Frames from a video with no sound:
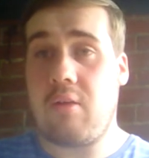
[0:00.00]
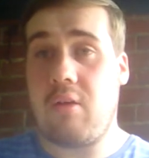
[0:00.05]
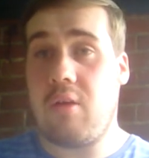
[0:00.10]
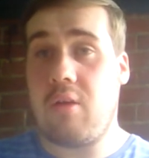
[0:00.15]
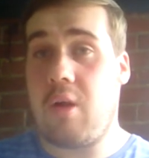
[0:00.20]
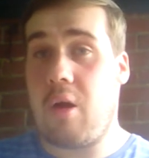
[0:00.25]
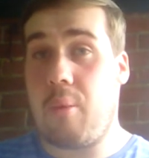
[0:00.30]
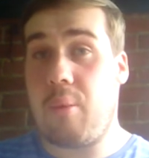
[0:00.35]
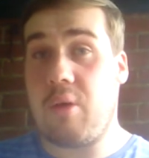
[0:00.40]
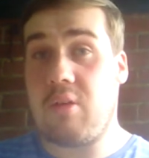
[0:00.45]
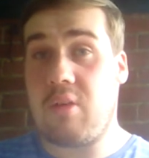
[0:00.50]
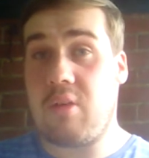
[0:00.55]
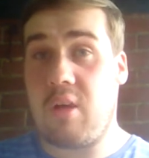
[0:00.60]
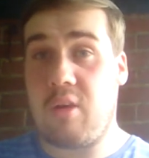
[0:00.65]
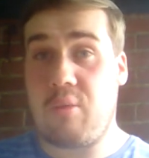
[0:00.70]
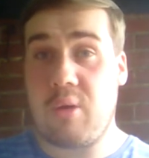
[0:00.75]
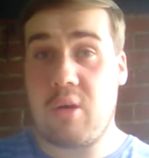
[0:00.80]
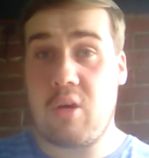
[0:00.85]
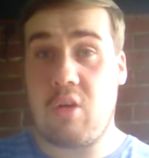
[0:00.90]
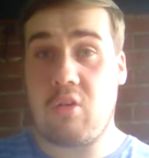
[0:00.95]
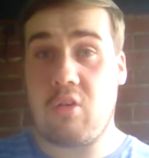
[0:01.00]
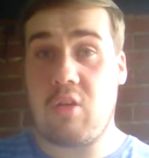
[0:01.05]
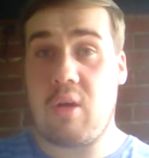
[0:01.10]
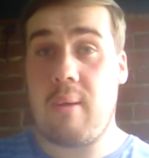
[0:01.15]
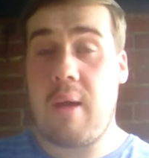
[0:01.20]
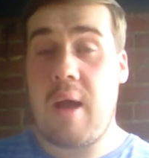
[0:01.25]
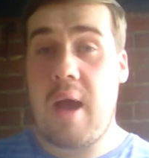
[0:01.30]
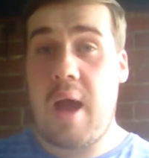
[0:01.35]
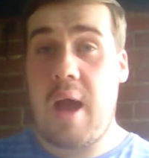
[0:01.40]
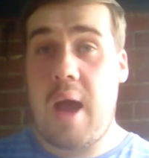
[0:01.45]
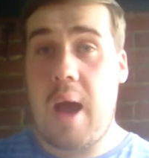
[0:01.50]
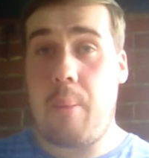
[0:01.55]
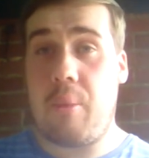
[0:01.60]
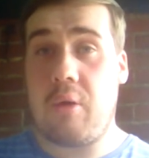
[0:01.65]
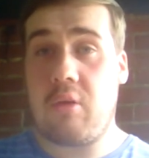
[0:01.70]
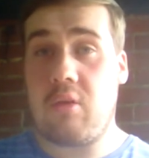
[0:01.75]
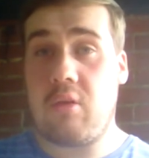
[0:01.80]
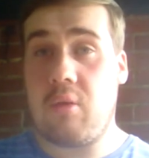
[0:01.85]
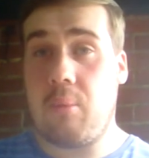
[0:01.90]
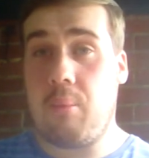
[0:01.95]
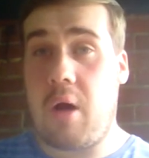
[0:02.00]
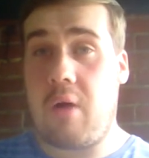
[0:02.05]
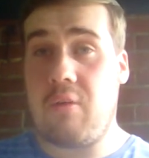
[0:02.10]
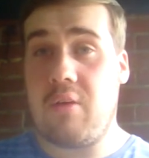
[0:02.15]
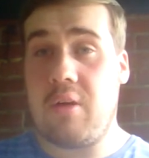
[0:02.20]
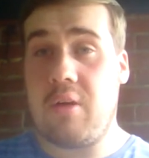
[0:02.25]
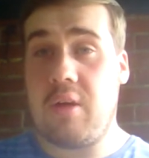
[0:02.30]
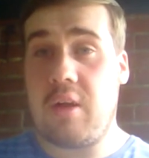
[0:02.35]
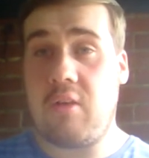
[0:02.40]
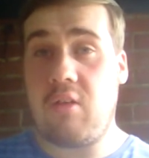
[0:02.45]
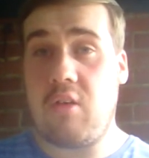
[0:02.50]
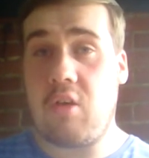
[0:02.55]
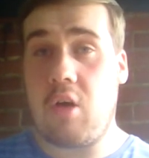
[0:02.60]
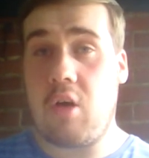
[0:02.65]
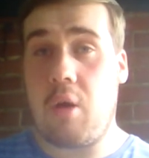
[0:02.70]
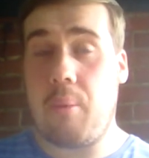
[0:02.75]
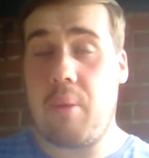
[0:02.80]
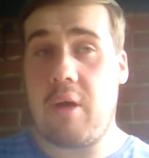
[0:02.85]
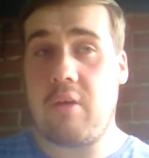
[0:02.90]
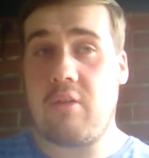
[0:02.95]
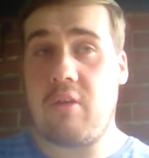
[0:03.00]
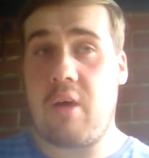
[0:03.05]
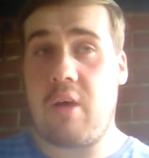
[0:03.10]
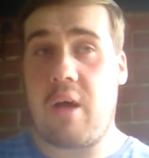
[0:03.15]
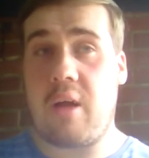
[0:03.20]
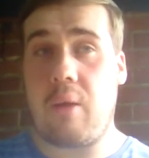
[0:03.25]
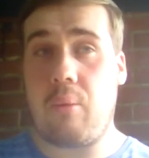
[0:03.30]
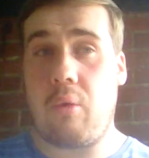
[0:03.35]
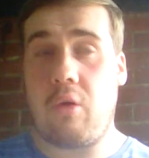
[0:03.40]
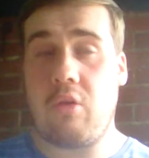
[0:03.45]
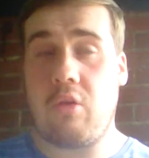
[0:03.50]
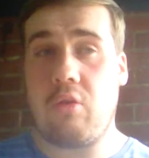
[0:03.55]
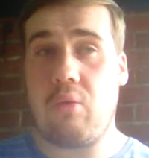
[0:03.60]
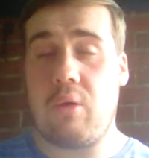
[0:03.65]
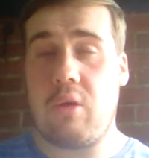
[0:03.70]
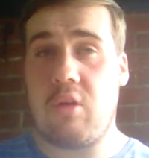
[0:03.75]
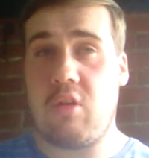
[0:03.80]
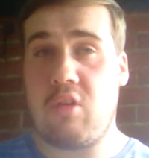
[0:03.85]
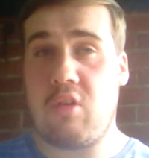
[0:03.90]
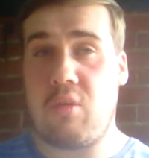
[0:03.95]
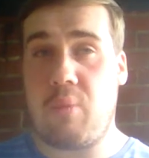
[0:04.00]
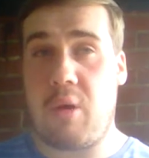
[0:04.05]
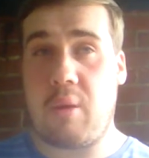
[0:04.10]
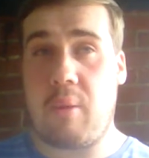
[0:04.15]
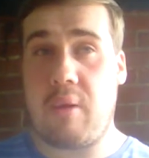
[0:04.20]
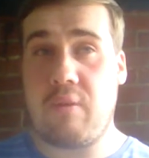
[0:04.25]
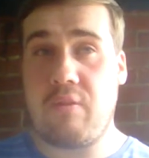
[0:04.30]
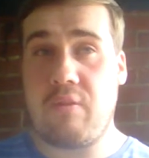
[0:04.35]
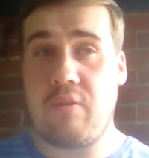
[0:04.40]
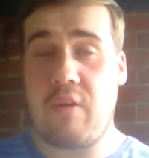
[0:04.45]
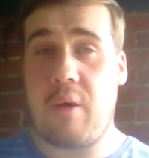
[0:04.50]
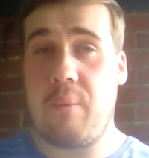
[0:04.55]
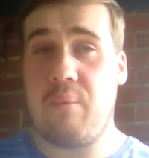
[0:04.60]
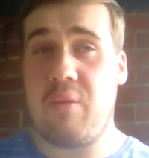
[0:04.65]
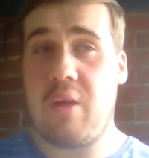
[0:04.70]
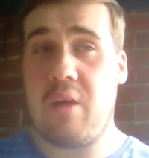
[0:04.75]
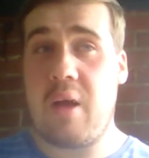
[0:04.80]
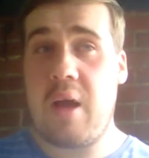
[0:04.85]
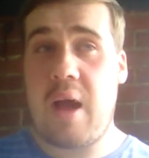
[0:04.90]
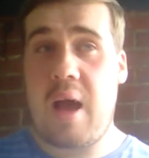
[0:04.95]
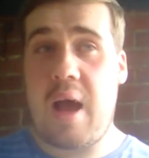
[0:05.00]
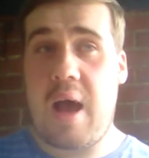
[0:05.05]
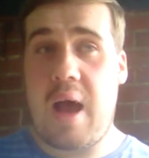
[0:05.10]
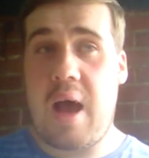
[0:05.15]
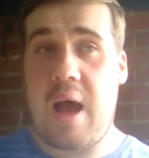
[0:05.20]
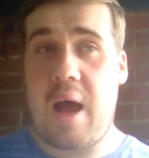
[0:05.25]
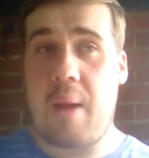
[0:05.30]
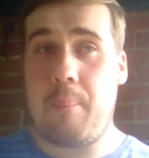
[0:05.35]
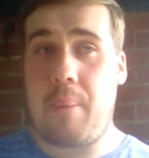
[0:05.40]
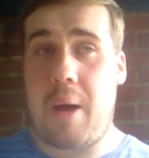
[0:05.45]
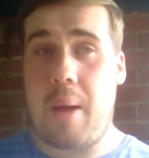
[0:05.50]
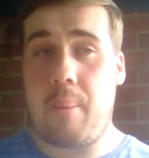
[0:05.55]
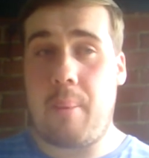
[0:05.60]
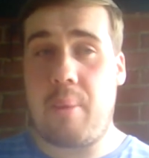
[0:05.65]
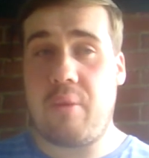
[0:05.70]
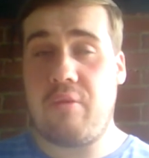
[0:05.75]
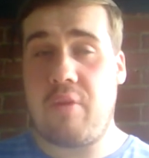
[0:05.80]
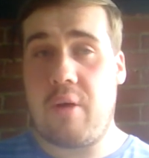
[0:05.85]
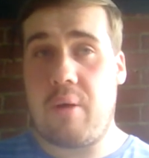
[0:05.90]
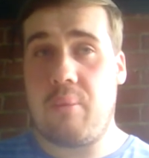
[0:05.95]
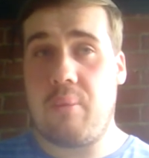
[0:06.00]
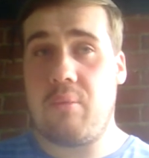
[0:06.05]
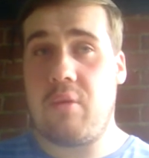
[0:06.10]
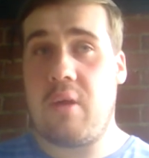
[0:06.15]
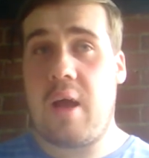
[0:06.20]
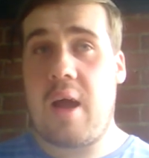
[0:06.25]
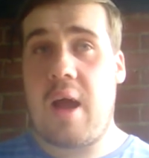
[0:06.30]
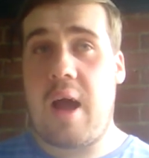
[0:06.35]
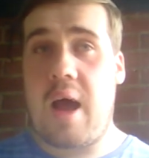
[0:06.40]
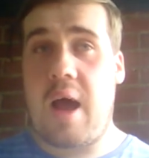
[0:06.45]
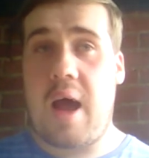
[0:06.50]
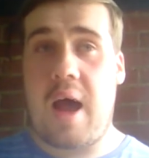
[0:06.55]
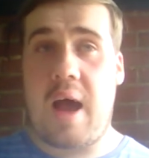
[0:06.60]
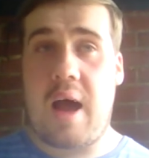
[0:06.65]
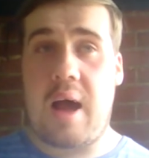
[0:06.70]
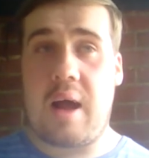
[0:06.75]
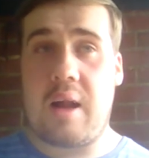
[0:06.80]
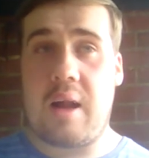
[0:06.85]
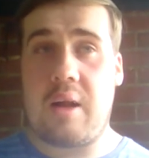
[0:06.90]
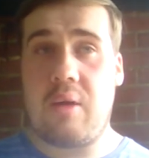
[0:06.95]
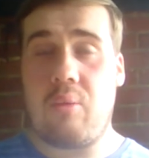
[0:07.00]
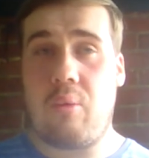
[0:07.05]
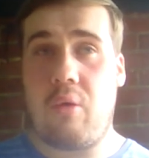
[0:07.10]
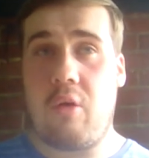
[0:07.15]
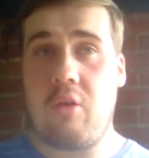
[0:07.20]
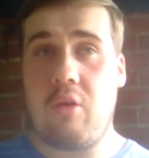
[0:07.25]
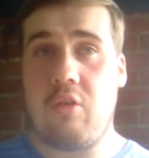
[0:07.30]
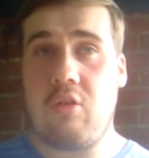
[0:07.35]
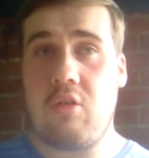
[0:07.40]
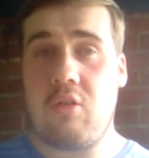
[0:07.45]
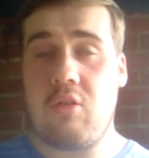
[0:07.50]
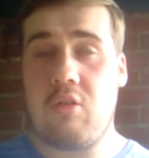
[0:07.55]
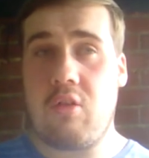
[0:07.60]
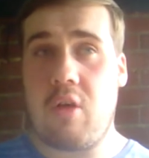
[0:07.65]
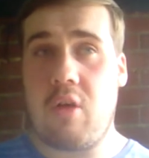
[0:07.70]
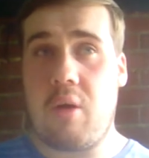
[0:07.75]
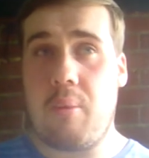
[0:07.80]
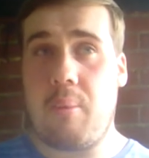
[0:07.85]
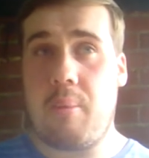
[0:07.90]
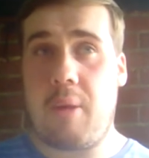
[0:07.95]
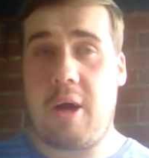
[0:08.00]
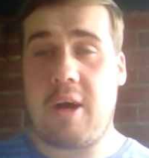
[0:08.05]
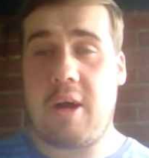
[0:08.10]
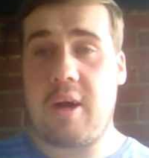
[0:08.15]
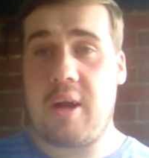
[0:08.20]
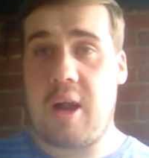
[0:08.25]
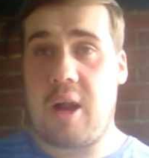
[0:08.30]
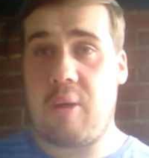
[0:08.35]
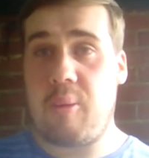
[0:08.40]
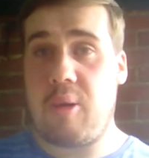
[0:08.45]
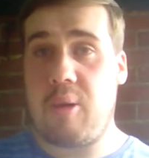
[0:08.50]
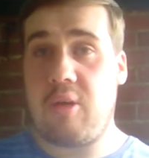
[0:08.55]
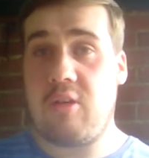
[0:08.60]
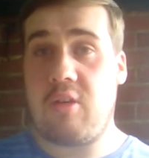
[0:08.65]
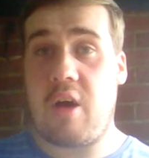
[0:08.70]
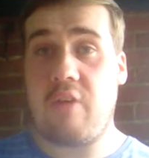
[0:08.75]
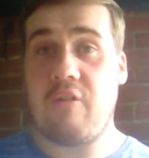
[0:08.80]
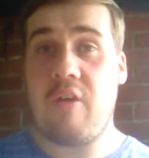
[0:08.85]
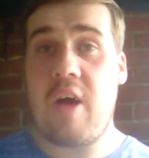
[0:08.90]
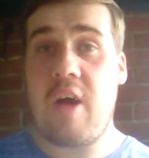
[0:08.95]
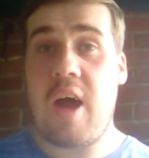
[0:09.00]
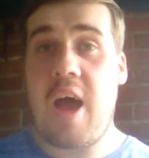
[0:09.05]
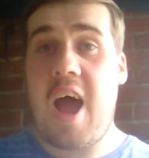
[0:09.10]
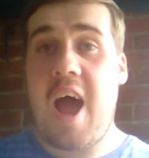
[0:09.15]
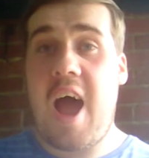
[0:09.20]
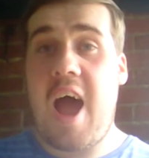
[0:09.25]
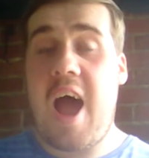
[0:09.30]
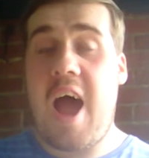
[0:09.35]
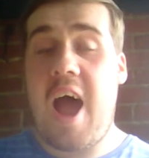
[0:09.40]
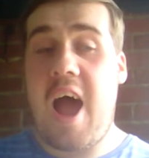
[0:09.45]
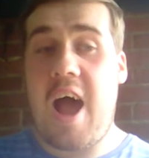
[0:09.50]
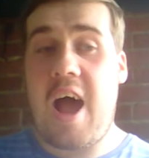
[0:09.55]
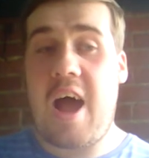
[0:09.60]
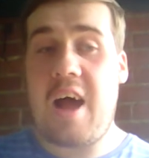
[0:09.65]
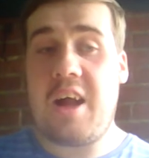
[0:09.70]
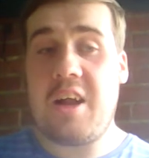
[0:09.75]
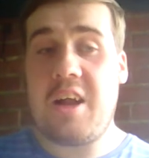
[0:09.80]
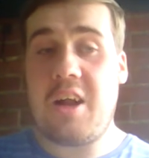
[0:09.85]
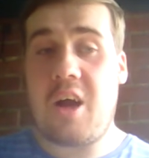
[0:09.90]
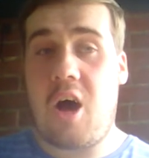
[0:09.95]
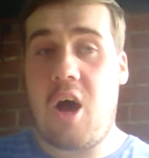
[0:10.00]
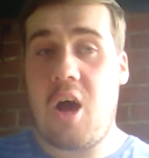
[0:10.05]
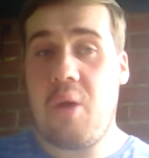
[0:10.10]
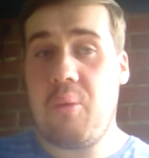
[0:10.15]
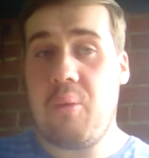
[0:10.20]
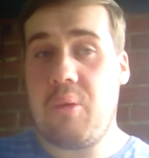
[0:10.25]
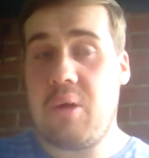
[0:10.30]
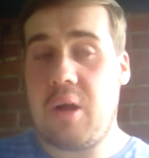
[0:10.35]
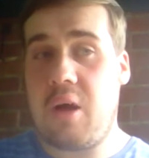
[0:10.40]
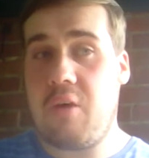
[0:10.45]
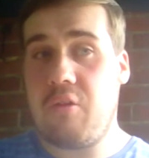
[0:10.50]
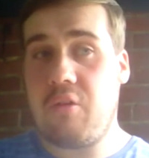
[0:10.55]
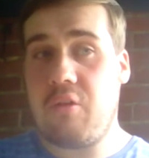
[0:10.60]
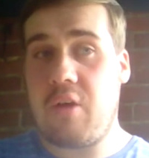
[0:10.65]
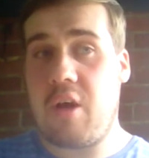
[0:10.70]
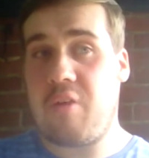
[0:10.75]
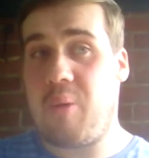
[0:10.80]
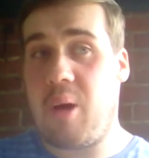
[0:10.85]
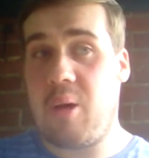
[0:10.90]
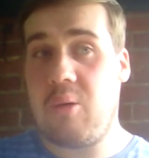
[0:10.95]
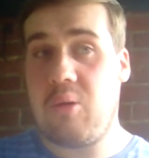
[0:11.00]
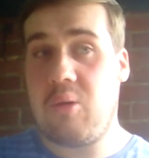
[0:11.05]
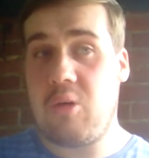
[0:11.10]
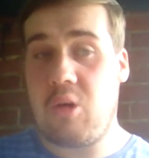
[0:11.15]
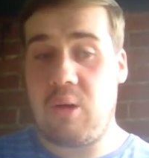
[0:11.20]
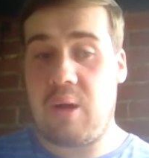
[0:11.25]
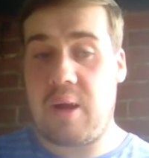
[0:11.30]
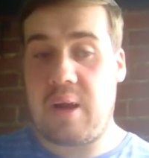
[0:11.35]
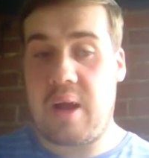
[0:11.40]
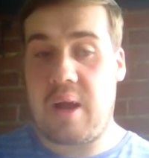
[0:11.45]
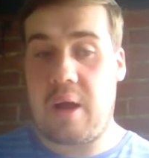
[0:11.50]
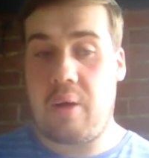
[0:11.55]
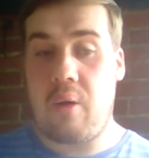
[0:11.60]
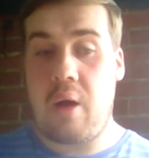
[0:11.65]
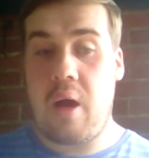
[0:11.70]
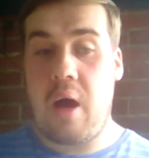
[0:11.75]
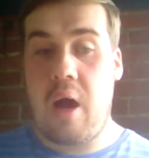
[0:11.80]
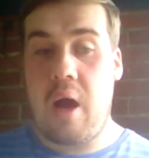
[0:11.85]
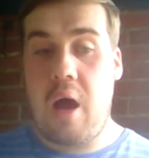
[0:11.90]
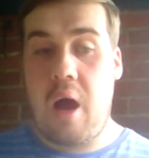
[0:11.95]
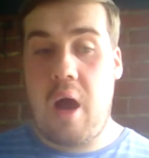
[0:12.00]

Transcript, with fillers: So you know how much I love my gossip. I read some Marvel and DC comics and I watched one of the Spider Man films and Batman films and watched some manga and anime stuff and I would love to have my own Doryline out.